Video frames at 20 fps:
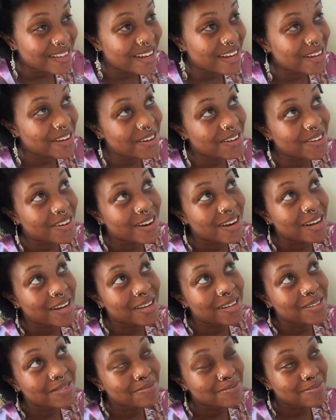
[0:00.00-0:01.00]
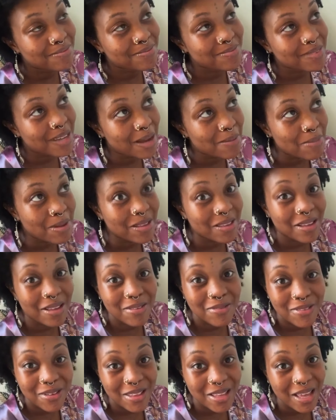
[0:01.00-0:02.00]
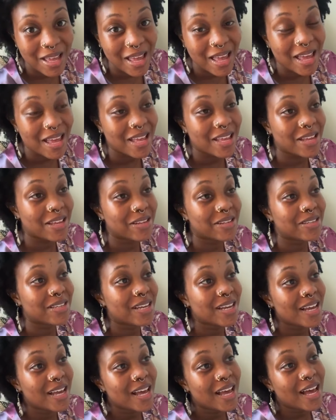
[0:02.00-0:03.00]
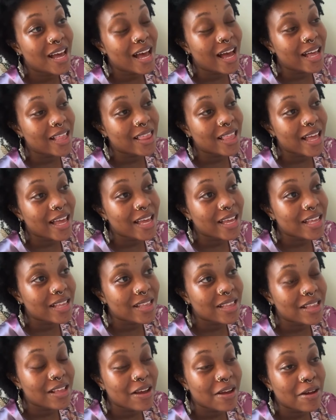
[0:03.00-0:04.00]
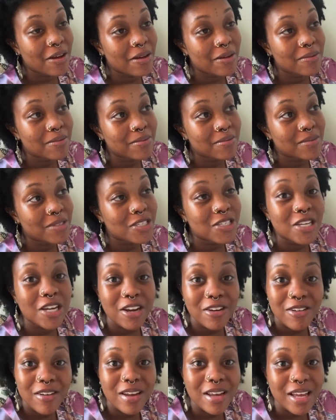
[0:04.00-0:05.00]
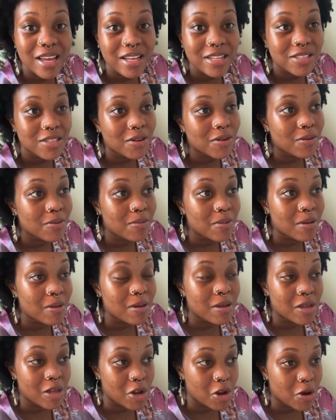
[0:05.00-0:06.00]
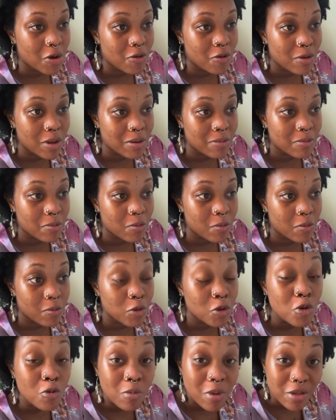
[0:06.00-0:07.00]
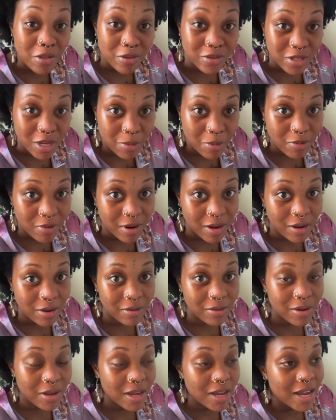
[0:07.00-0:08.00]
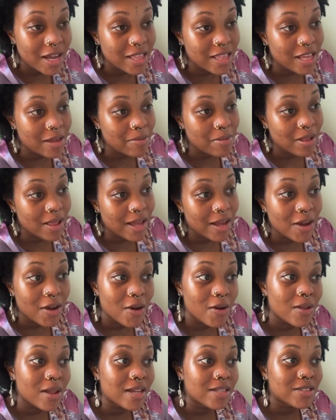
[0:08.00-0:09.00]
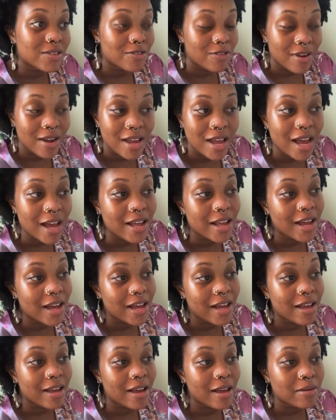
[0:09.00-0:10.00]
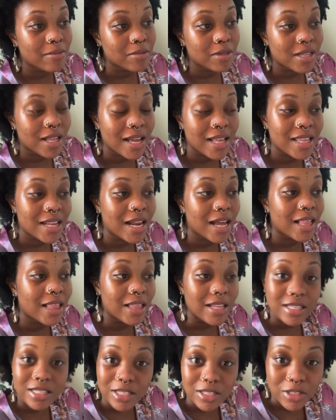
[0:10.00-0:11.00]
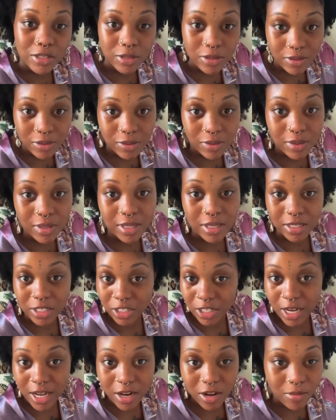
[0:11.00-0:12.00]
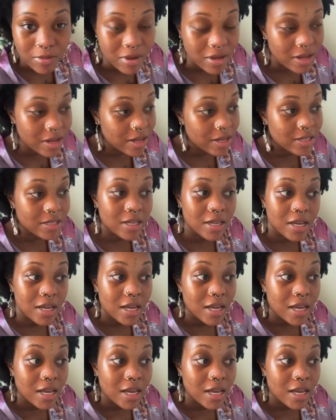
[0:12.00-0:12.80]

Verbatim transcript: I could cry. I'm in love with it and I like um, sharing it. So you know when new mothers come around, they'd be like, "Oh, that's great. I, I I'm glad that I listened to this channel because."